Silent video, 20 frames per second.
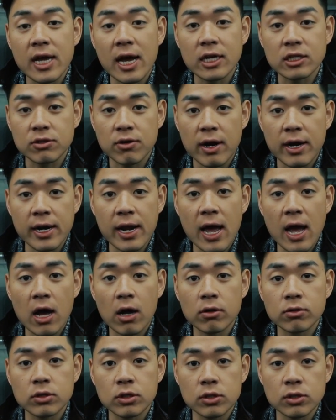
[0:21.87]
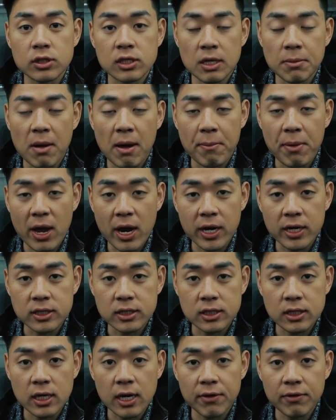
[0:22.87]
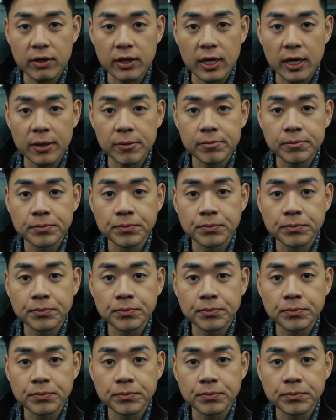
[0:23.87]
house right now to see my parents and everything.